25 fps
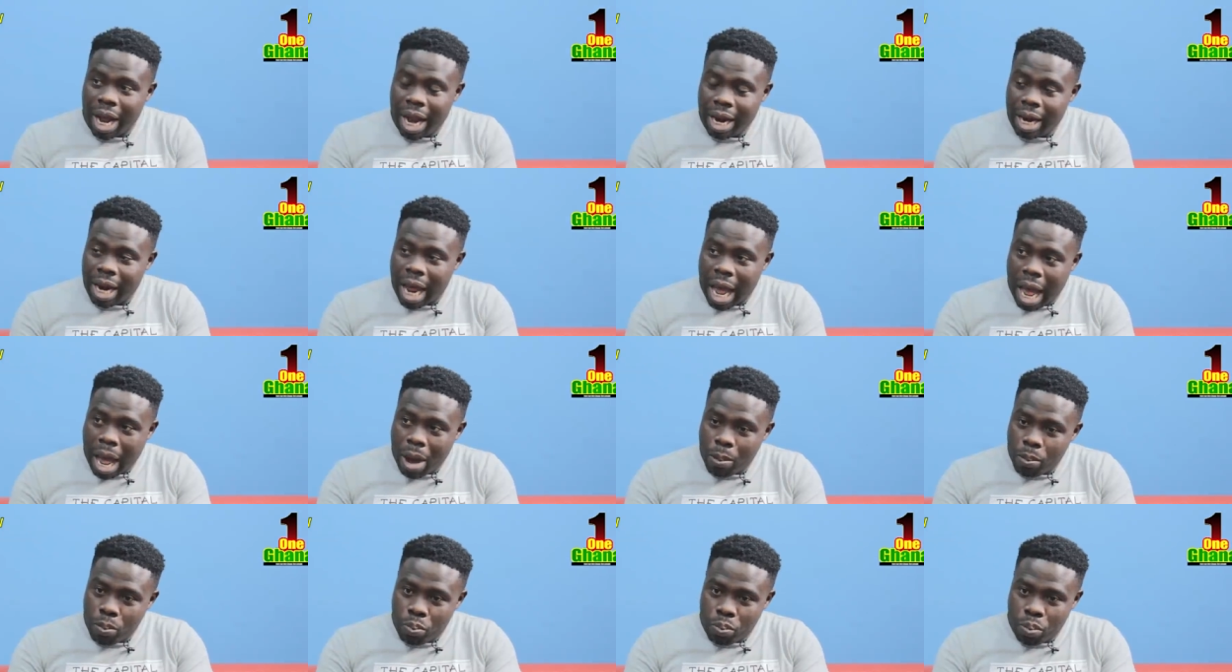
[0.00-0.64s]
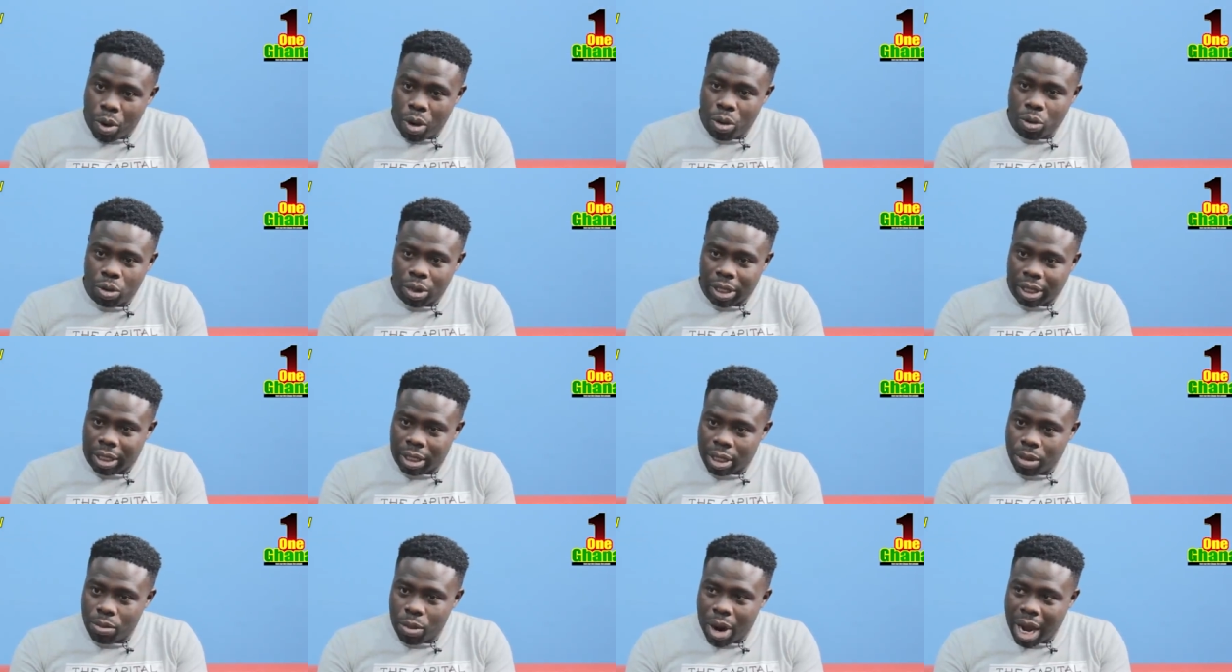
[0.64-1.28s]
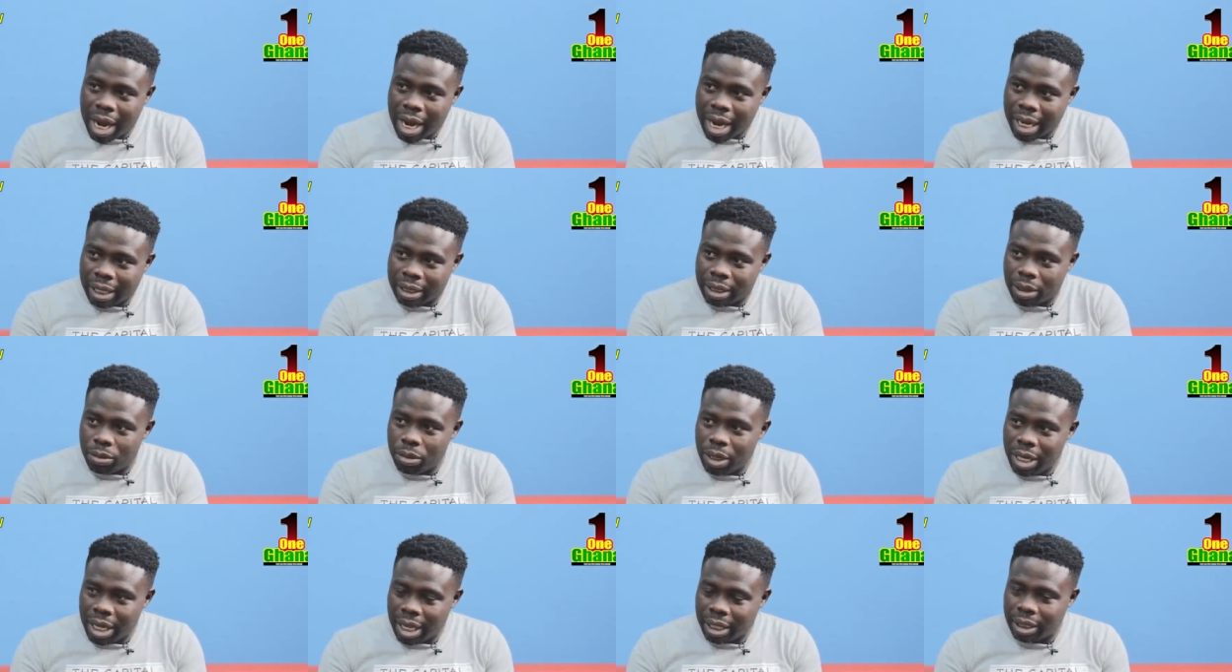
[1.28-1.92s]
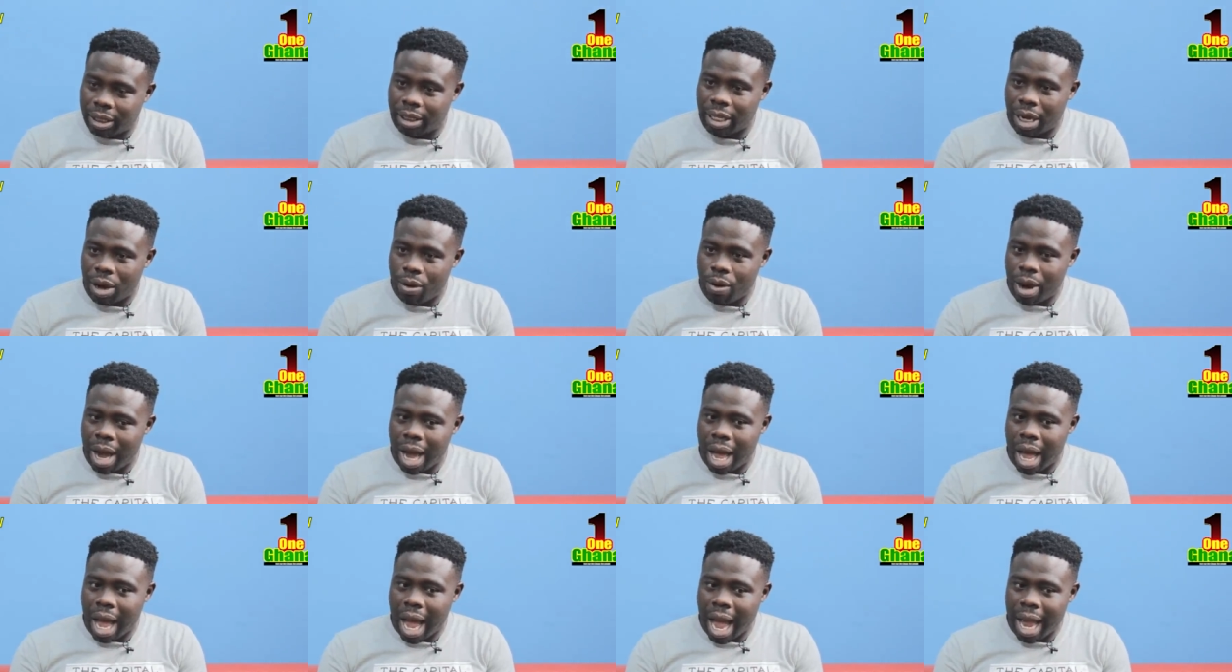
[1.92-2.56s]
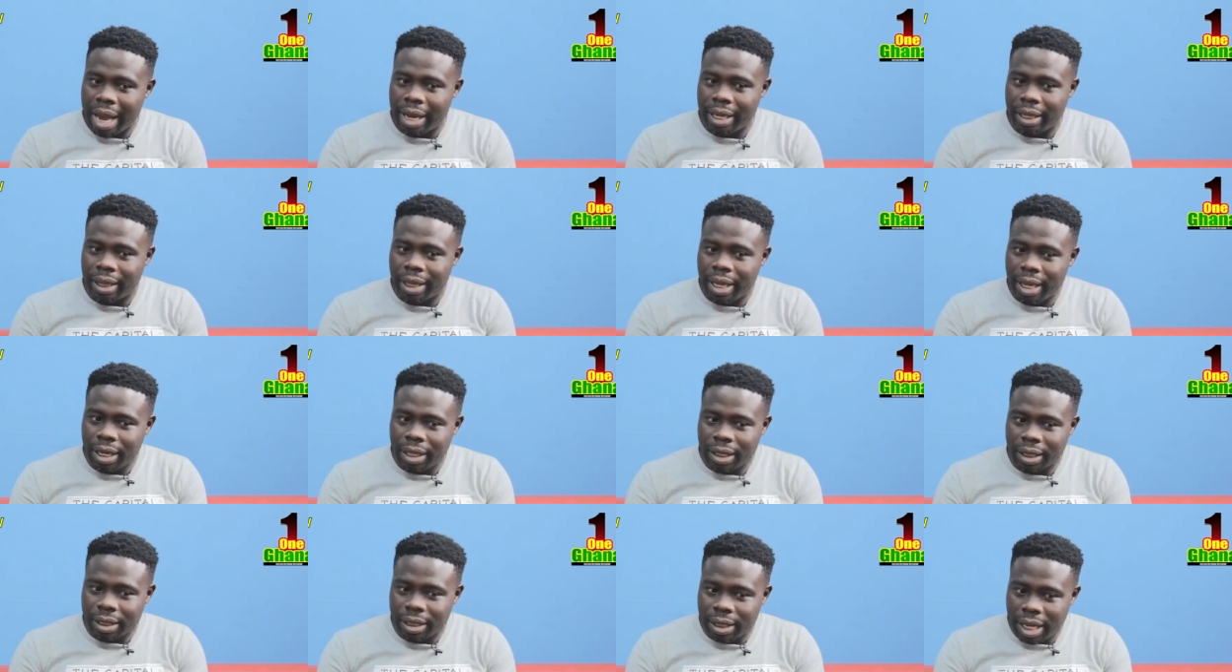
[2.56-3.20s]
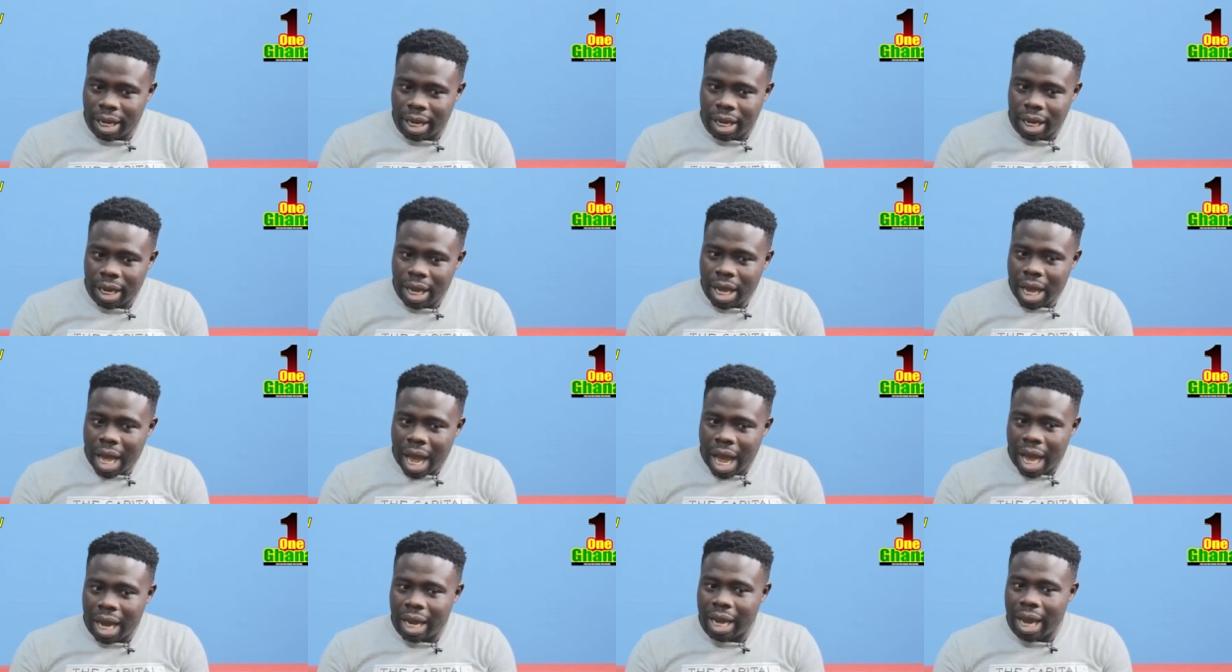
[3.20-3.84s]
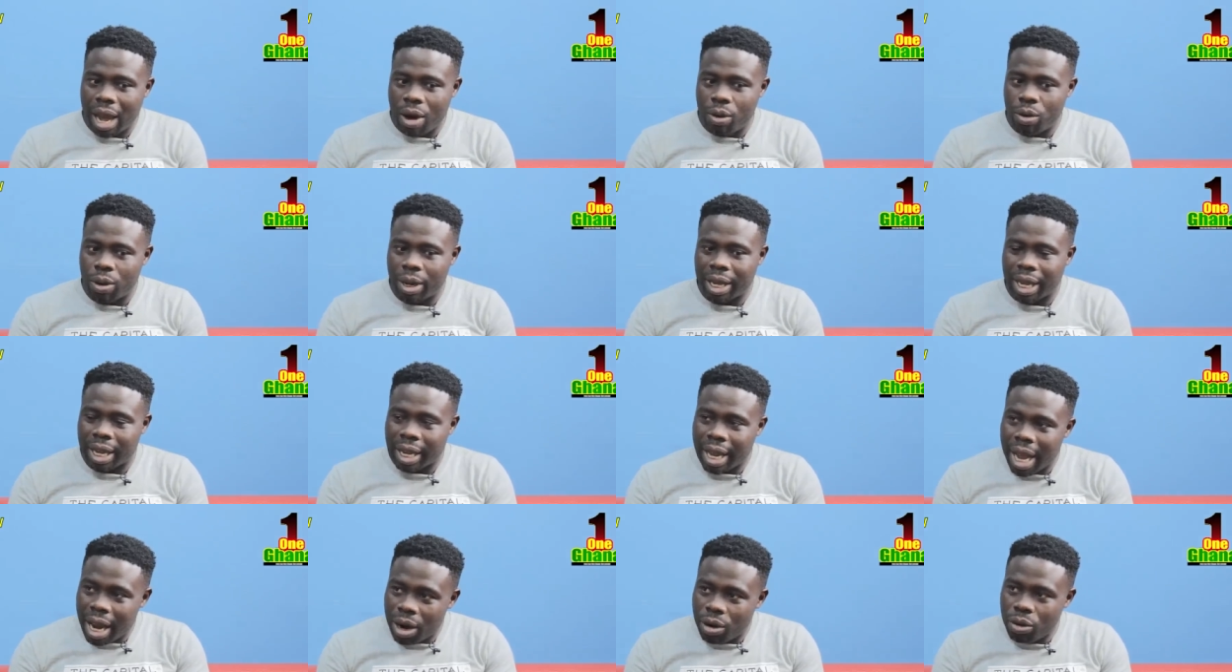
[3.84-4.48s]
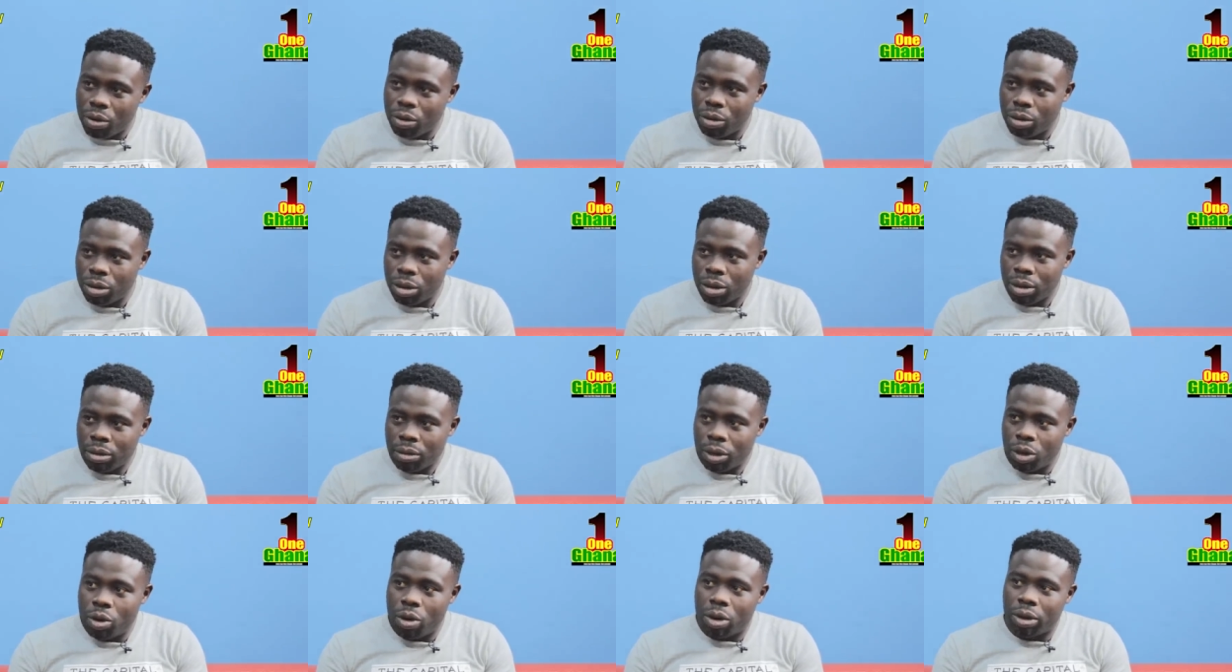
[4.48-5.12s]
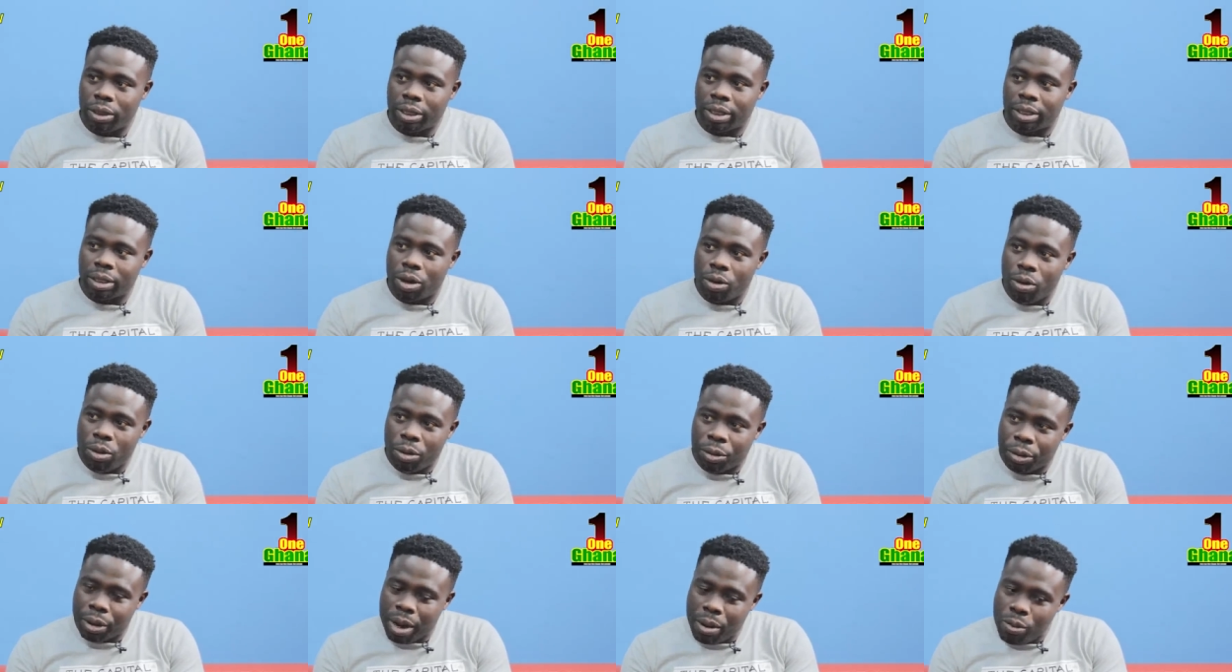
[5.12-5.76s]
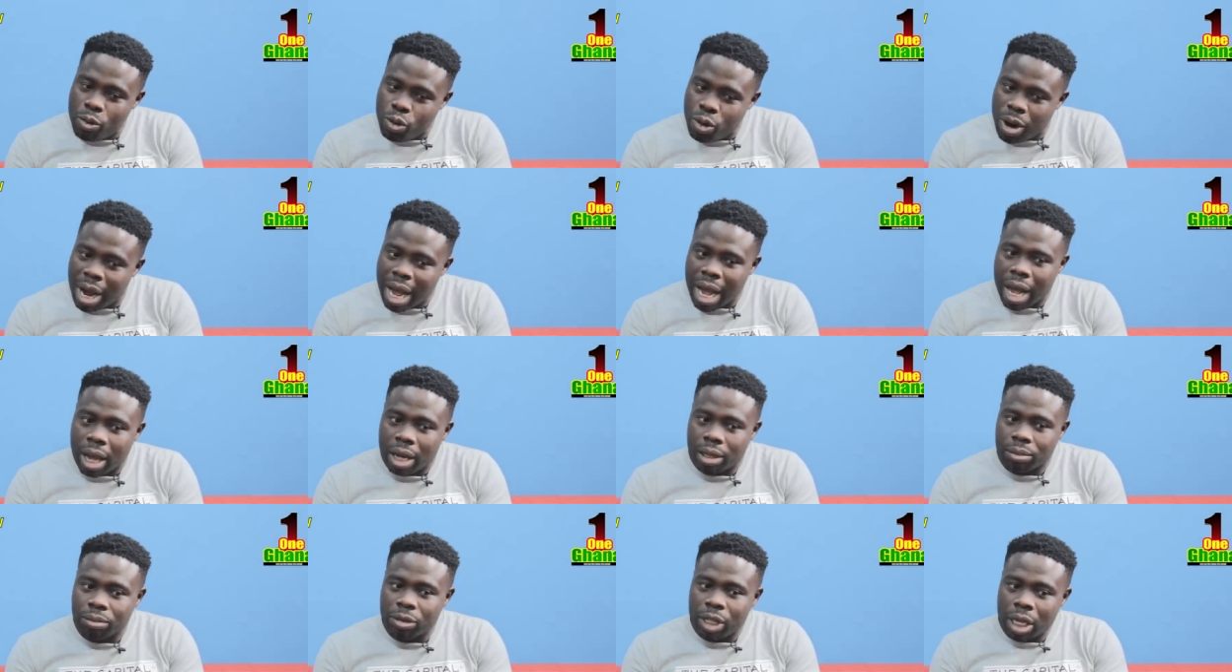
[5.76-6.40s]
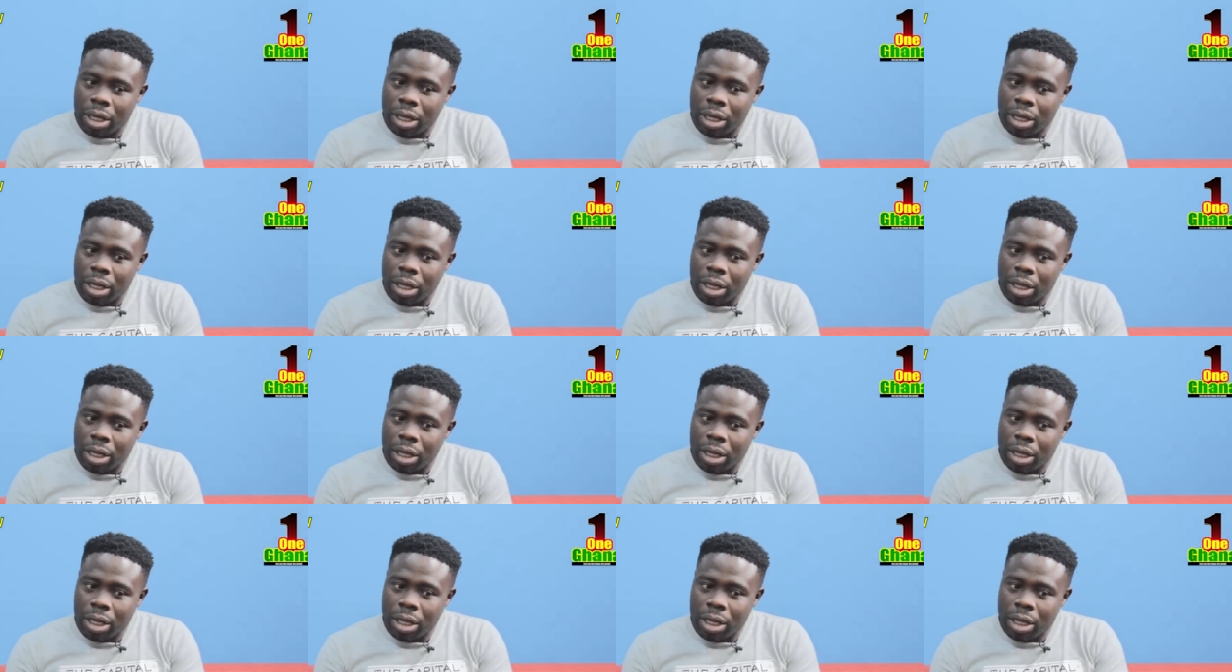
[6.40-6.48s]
clear now, both three more can't some dear tiawa. I think say anka honke kano because so shemwa.